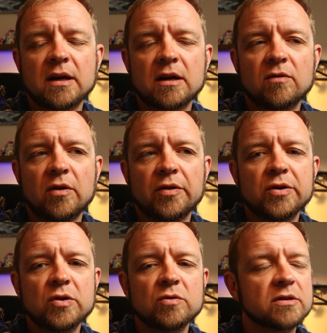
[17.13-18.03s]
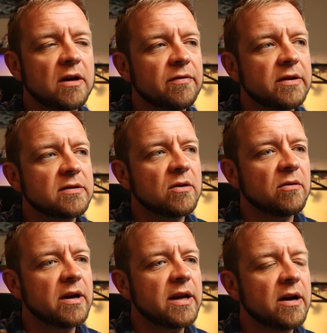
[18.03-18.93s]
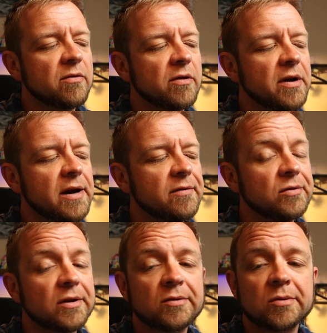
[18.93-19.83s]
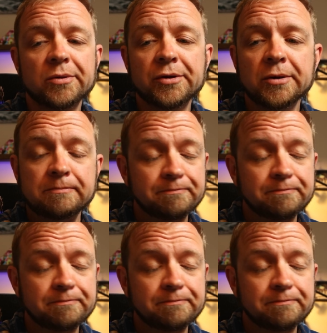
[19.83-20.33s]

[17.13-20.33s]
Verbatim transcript: out of all the new stuff that's out right now for Craft. So that's what we'll do.